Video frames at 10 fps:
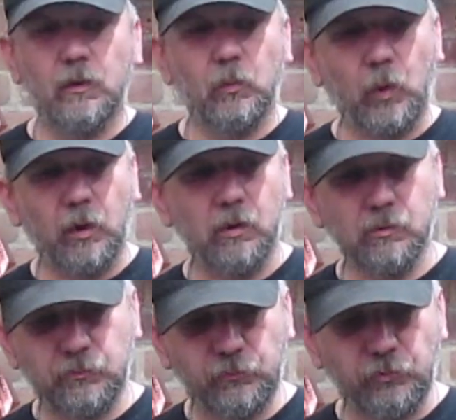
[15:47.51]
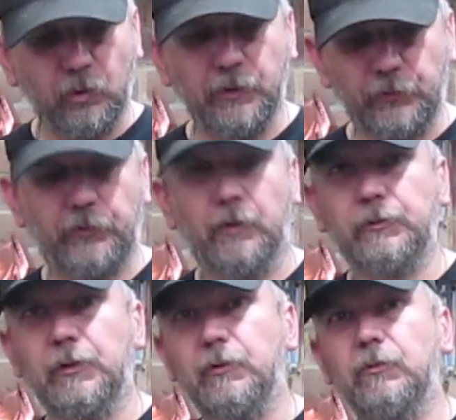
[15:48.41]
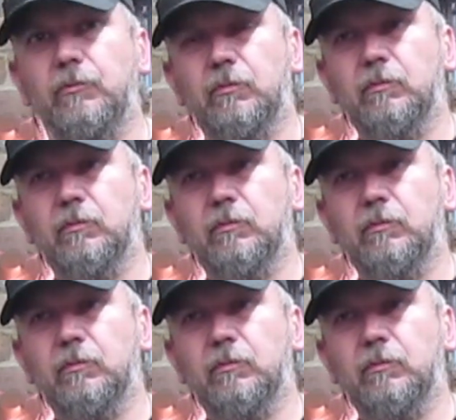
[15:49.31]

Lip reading: while trying to show you